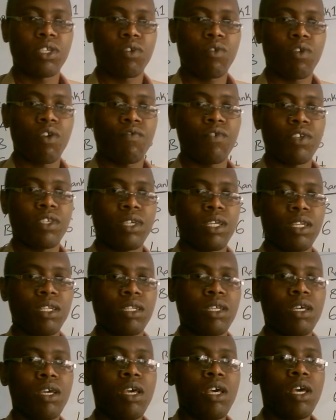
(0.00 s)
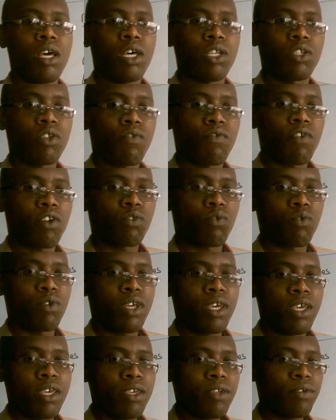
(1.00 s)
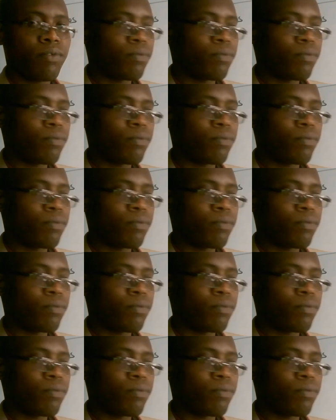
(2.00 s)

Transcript: coefficient. So for today,